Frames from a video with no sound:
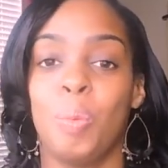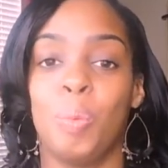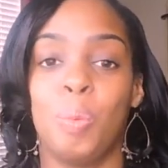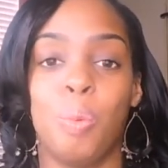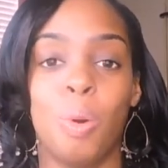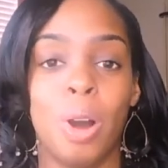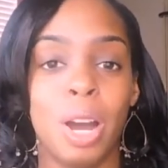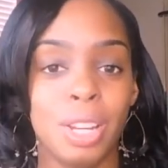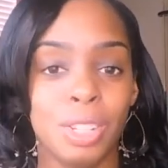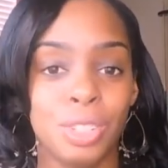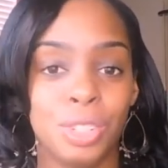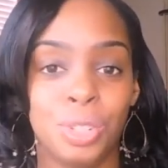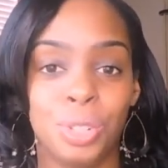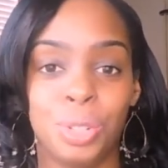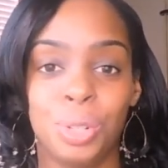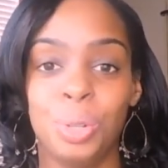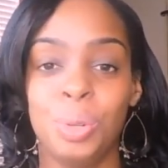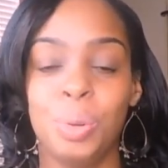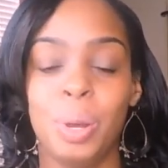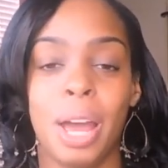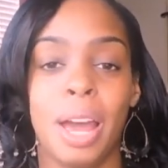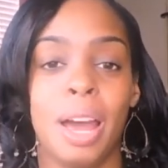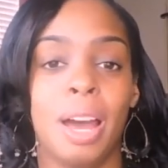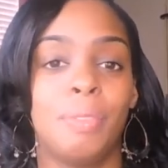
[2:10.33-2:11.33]
Once
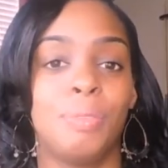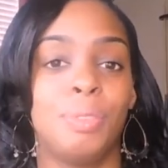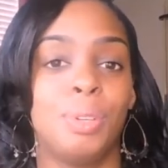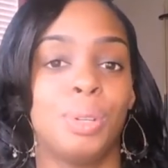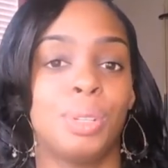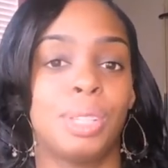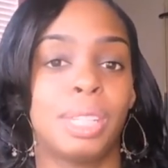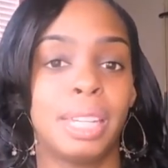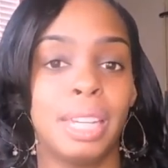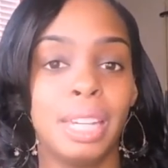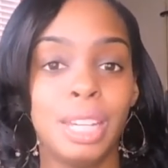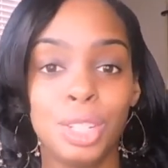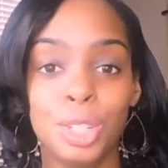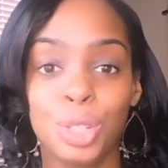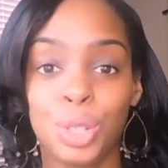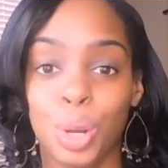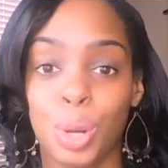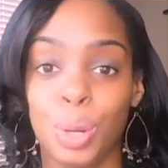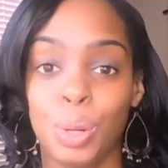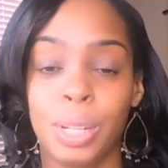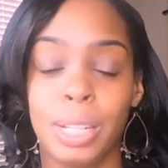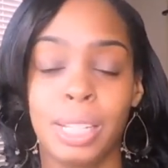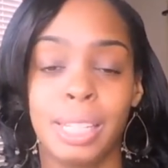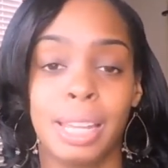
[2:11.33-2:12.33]
you have your
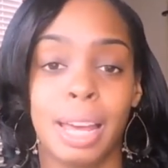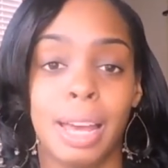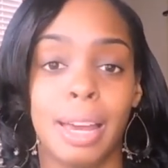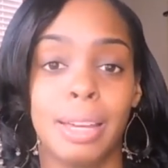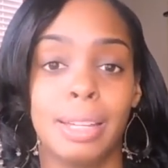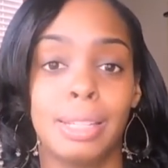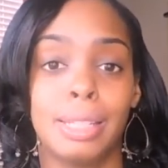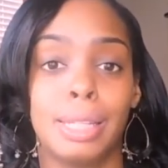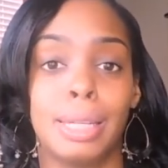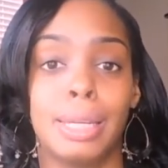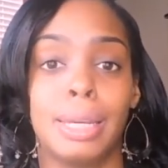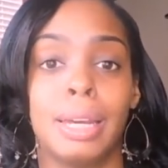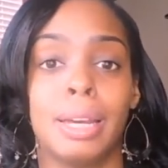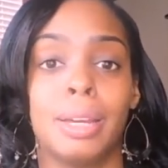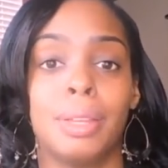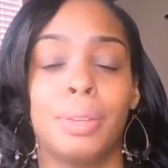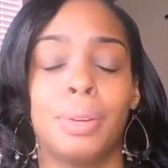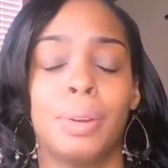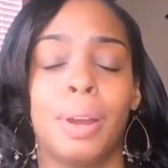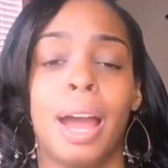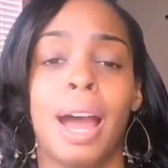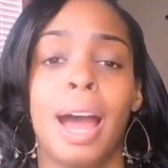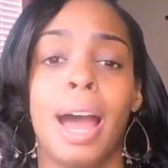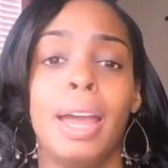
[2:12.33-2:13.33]
t-shirt design
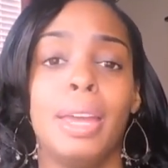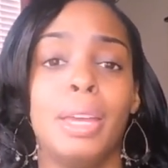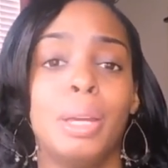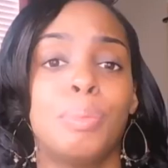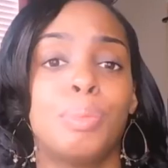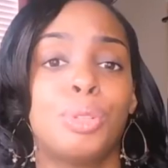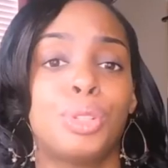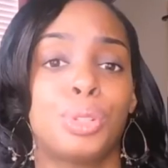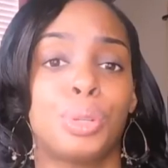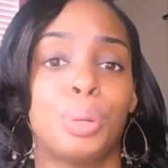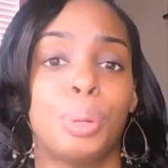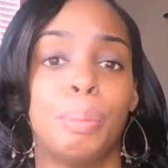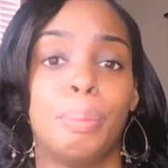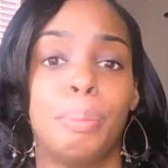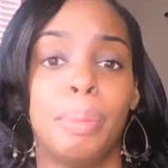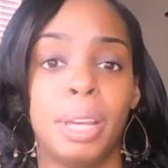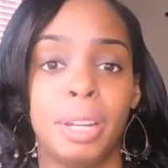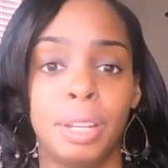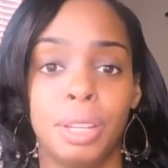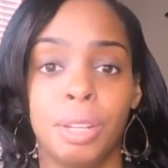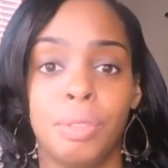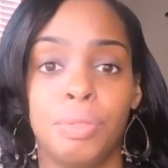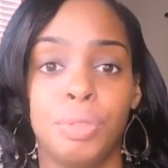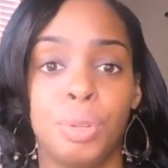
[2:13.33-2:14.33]
together, I am sure
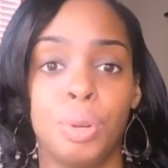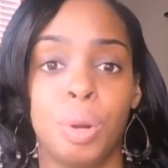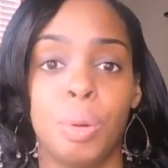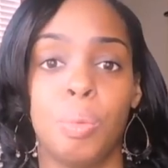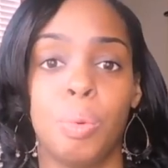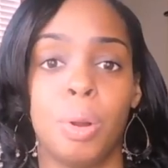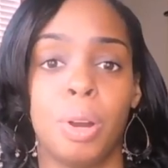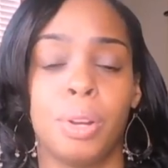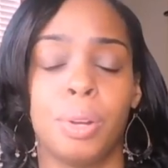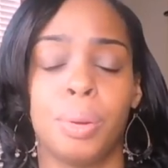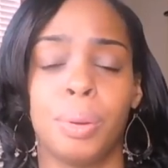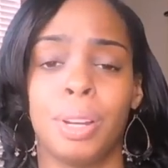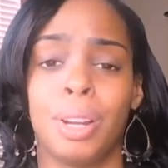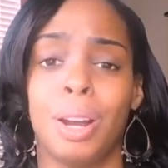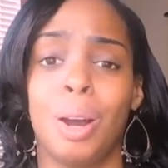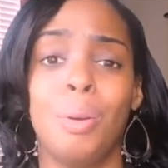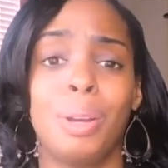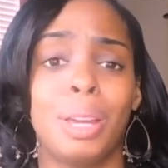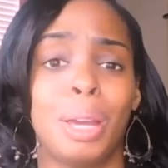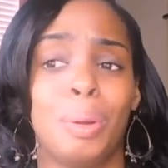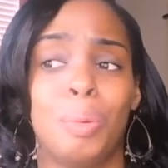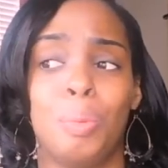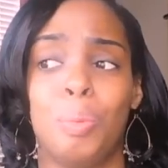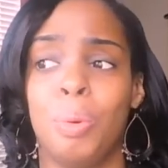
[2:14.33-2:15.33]
many of you are wondering,
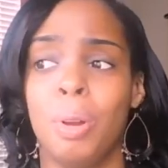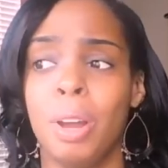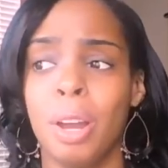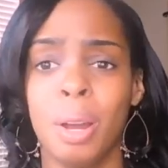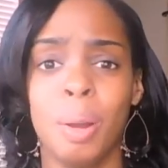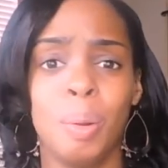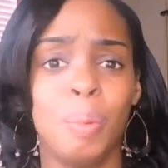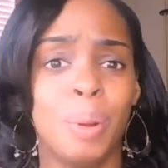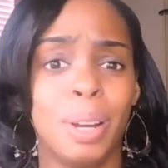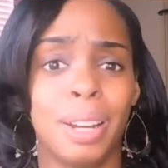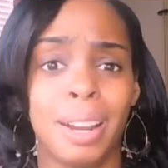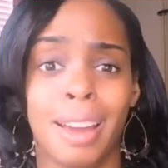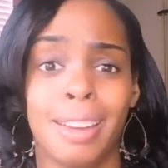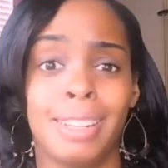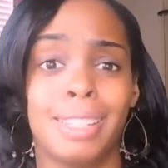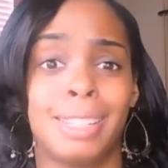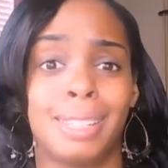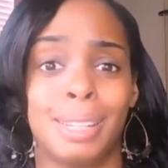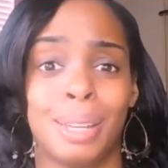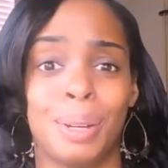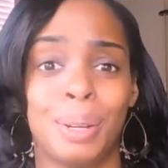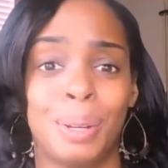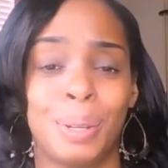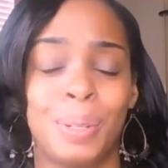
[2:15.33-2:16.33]
okay, where would I
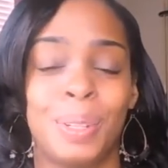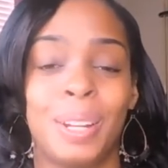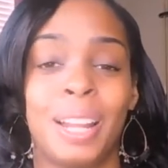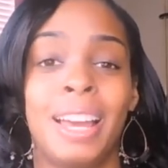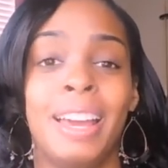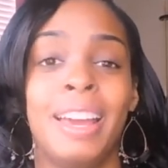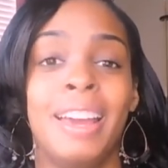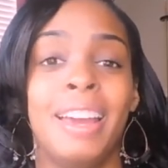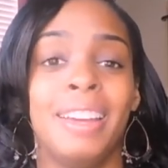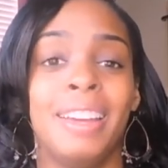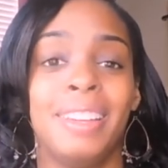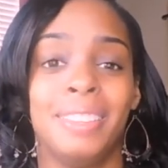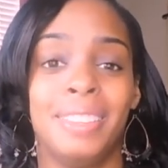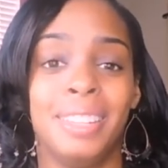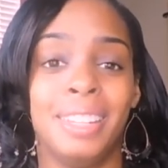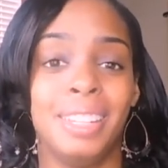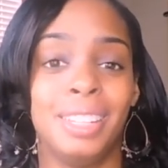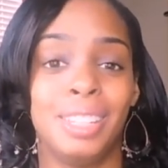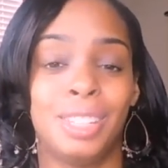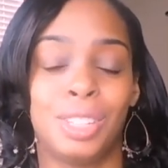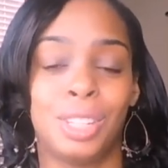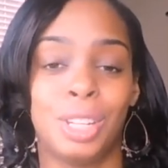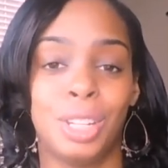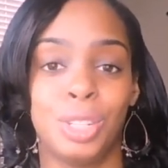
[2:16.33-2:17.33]
sell
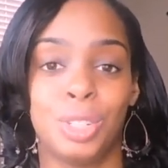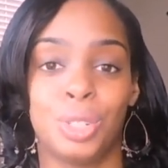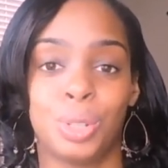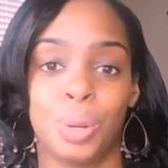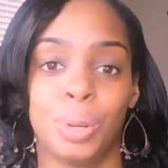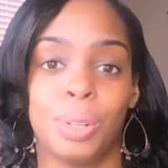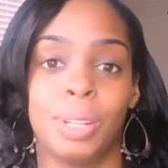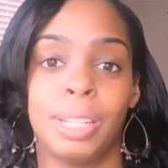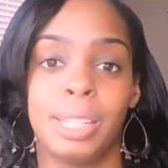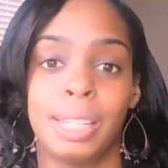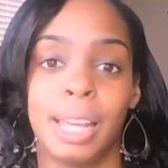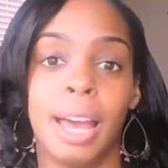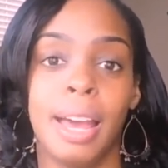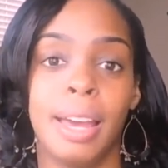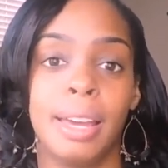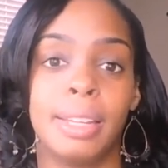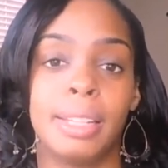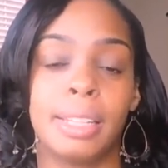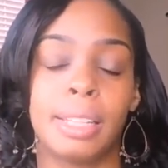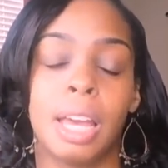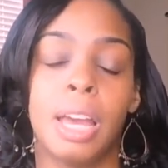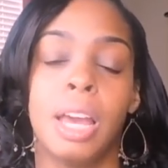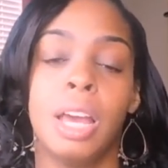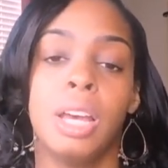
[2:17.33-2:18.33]
these t-shirt
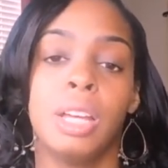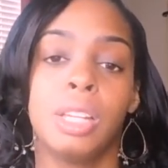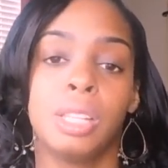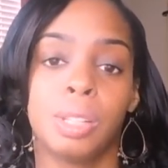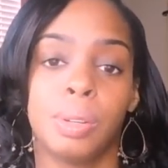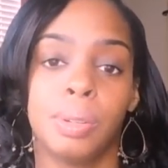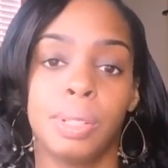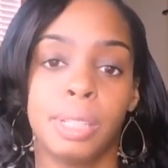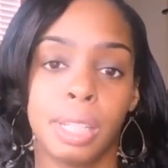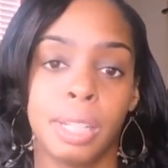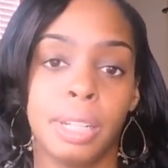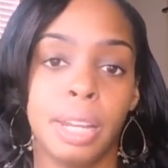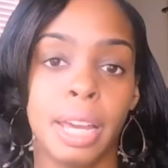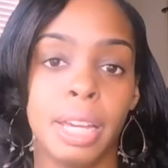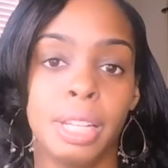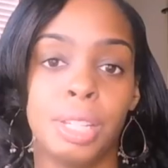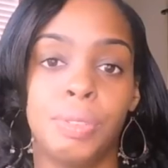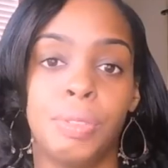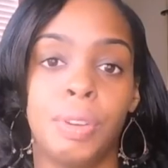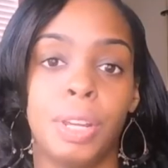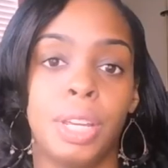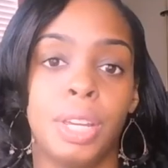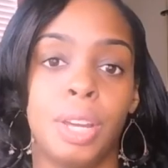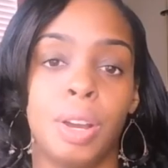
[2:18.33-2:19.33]
designs? So in
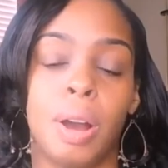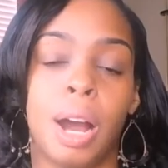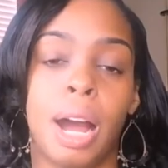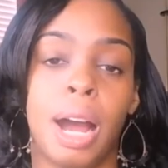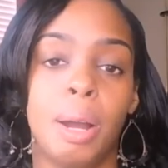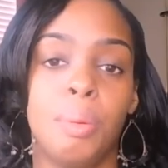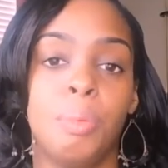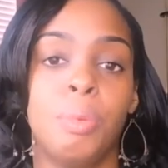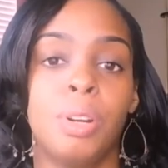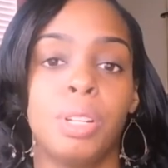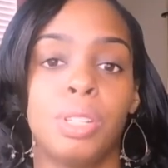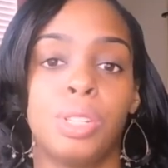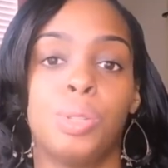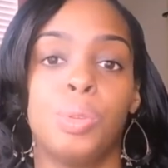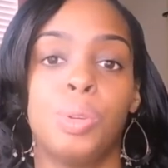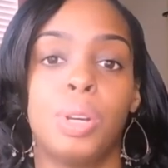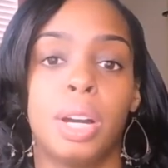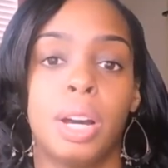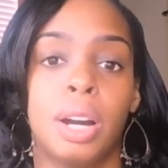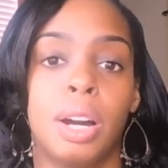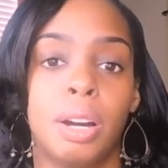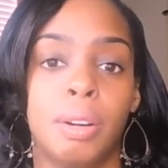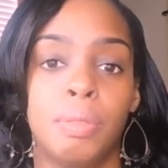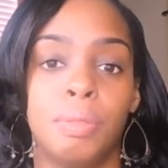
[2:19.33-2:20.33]
today's video, I want to
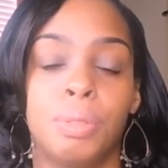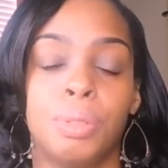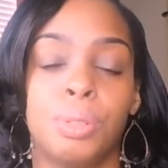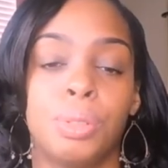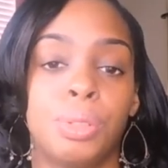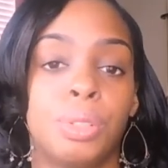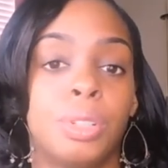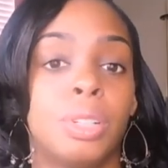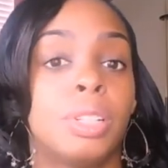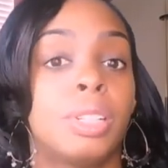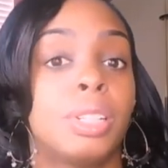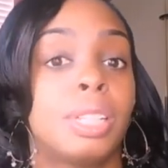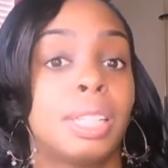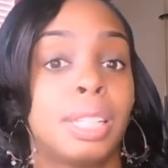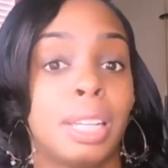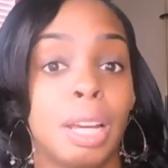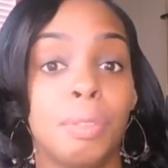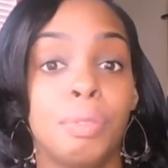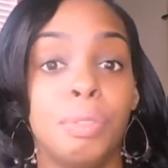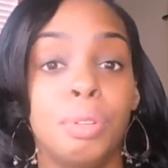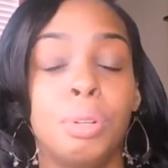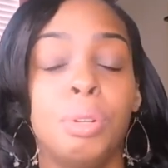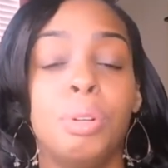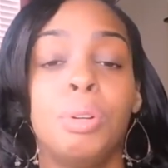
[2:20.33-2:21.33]
cover
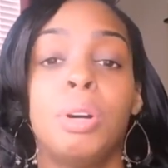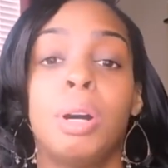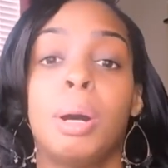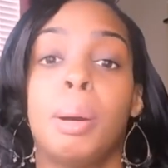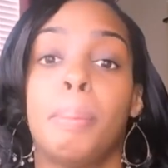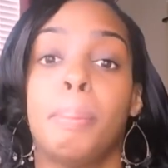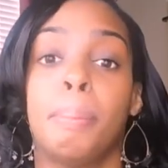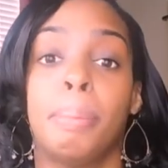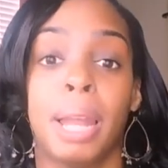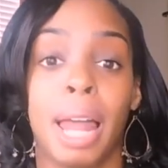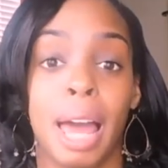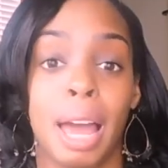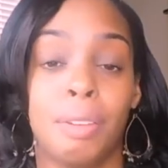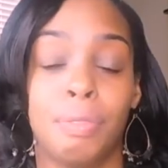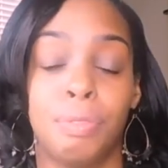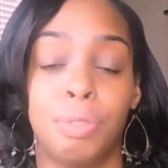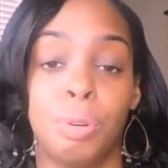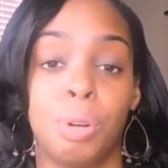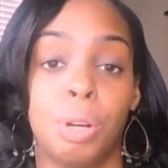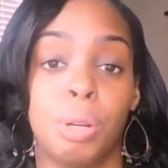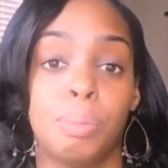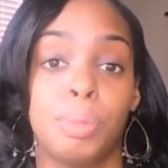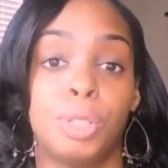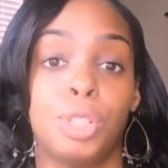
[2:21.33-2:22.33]
several
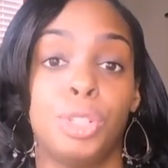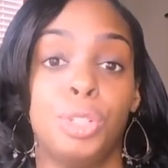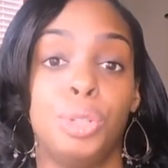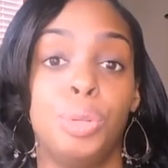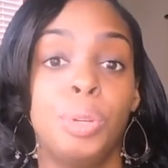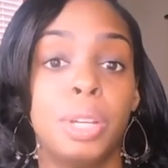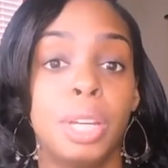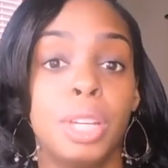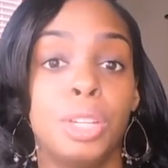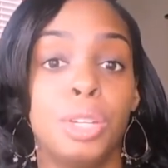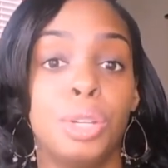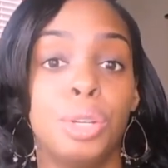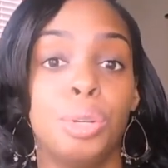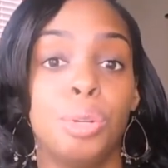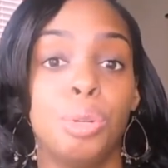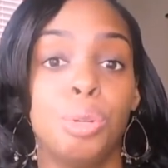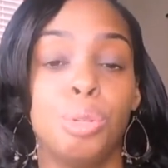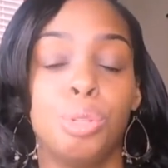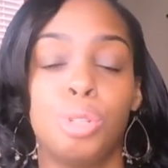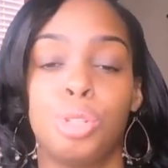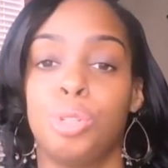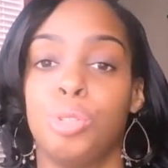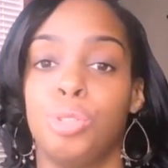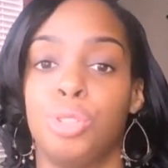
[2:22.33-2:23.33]
platforms you can
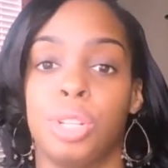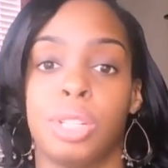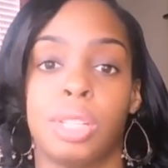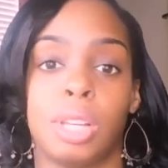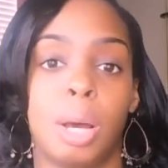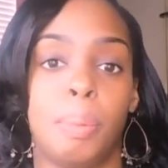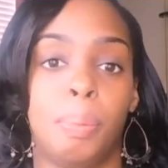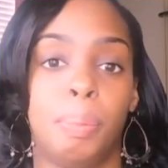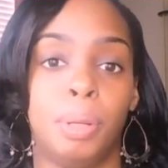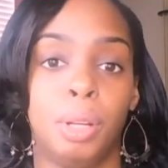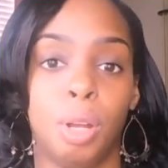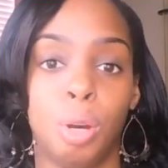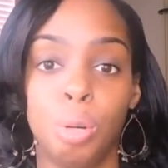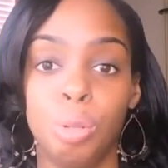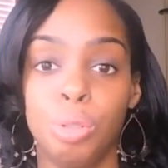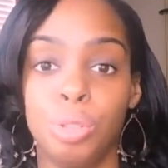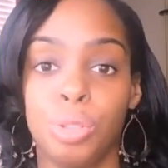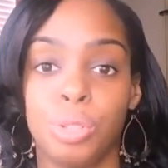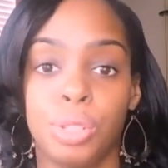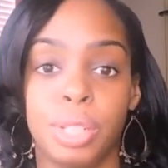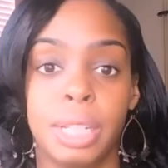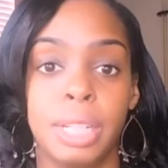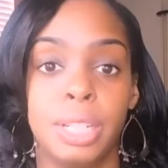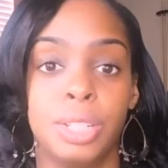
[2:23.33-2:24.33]
use to just upload
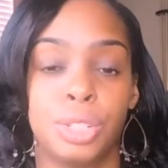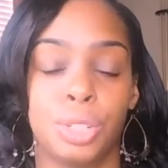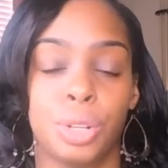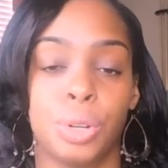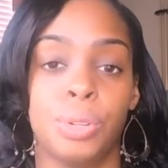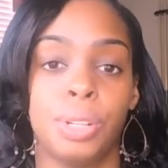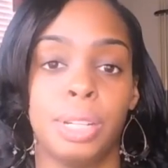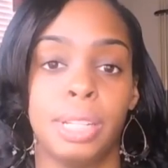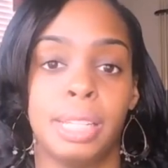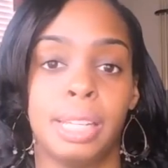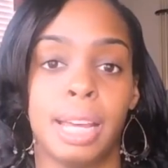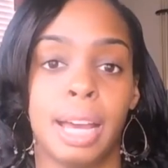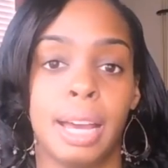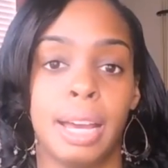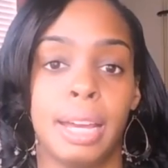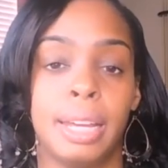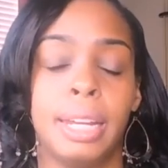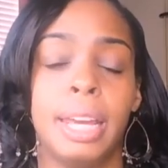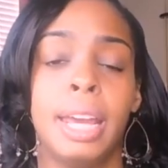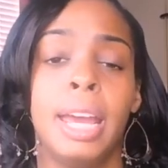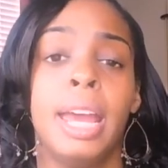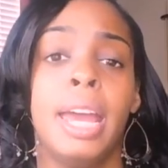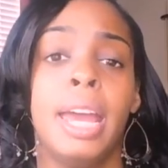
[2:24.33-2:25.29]
your t-shirt design,